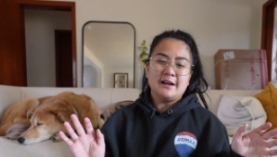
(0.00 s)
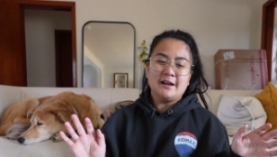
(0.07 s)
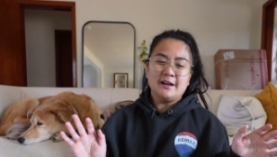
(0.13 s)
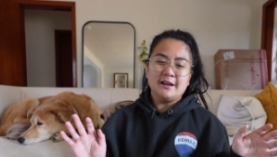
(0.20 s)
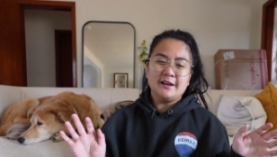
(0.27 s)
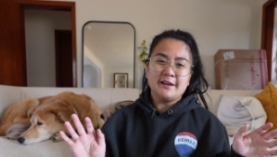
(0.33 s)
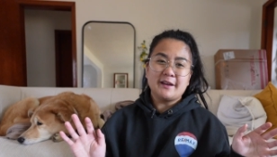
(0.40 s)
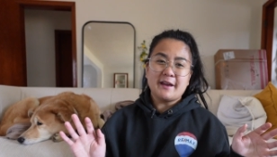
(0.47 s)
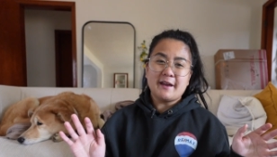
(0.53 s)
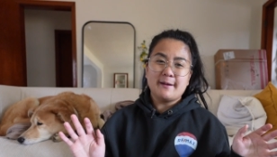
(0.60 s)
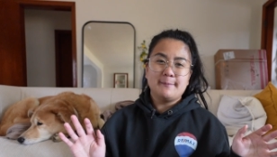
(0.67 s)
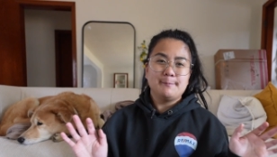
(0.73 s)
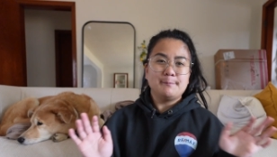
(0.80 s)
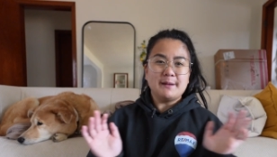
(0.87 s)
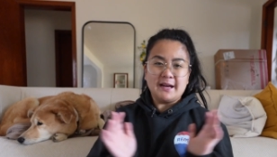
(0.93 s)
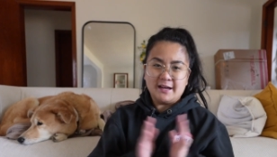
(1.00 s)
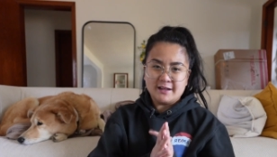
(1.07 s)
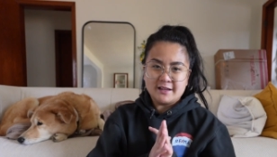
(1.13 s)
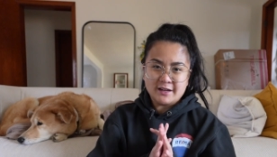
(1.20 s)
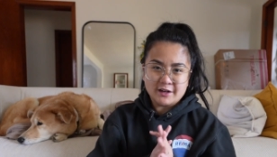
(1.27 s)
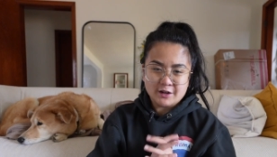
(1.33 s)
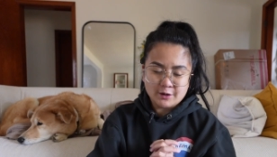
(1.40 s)
I am
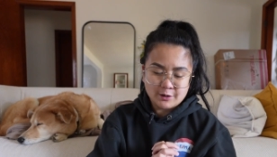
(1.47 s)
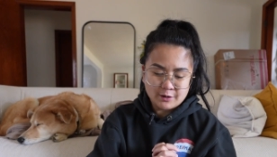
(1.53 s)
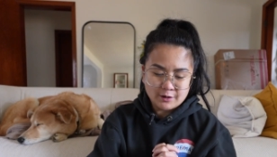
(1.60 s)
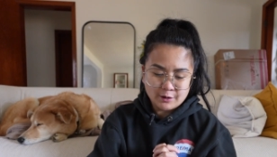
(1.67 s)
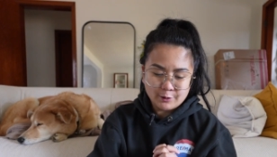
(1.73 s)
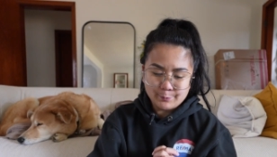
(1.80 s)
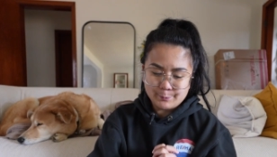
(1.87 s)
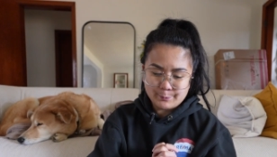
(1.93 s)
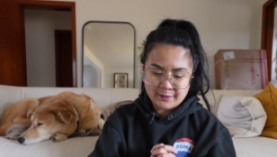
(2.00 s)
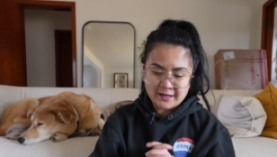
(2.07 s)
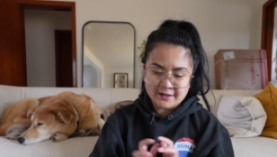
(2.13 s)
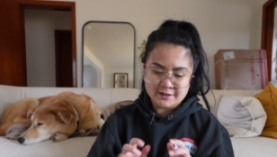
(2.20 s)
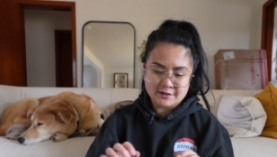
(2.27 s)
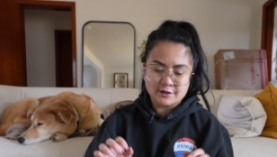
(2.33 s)
back here hoping